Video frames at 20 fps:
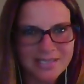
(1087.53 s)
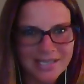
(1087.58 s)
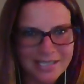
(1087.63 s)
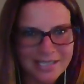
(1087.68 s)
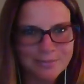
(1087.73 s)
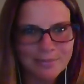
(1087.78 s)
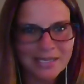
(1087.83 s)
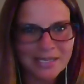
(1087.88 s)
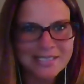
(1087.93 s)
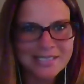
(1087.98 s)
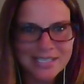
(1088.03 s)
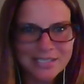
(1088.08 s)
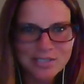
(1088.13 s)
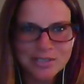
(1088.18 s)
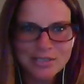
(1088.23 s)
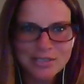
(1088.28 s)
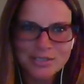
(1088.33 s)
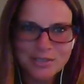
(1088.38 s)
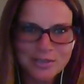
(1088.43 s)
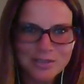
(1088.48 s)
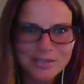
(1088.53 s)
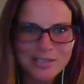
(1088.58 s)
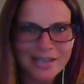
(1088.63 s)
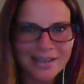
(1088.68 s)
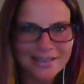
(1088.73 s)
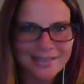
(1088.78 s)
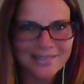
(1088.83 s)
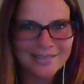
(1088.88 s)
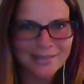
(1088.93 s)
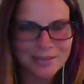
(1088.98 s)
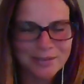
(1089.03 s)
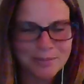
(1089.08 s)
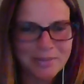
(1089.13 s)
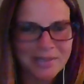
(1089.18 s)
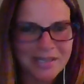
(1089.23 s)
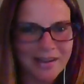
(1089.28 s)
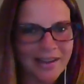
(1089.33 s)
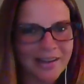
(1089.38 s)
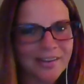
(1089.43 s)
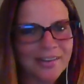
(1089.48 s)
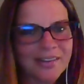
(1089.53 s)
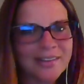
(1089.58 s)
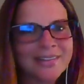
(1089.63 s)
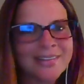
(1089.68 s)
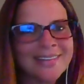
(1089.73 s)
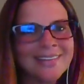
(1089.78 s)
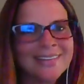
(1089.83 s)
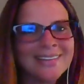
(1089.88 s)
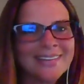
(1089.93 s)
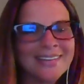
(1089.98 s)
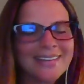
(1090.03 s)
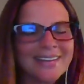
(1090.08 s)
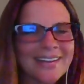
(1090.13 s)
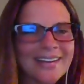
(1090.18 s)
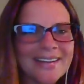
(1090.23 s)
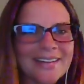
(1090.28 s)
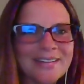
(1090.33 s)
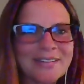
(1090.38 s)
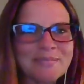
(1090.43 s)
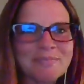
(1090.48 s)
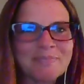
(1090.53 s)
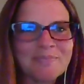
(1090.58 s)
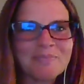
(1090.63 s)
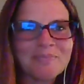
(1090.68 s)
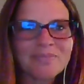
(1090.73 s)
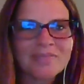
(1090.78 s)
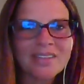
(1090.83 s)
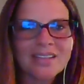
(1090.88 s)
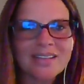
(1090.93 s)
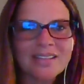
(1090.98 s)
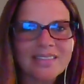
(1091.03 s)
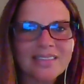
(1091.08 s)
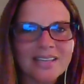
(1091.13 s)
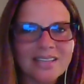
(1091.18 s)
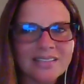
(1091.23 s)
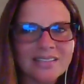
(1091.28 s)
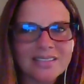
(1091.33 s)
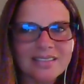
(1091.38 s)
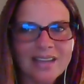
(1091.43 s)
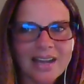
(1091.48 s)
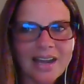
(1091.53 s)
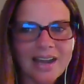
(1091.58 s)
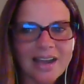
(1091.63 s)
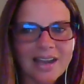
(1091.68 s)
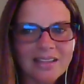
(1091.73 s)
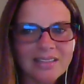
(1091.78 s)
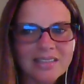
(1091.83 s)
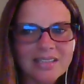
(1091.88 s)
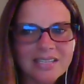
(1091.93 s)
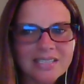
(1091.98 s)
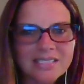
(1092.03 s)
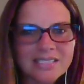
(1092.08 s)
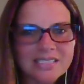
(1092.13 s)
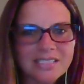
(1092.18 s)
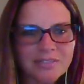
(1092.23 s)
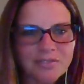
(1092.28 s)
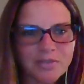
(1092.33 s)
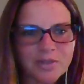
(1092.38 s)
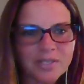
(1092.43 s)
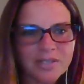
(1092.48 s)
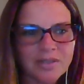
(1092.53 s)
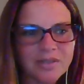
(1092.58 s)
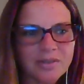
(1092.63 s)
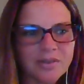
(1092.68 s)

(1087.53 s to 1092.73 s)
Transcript: expectations are set a little bit higher, then I think it's different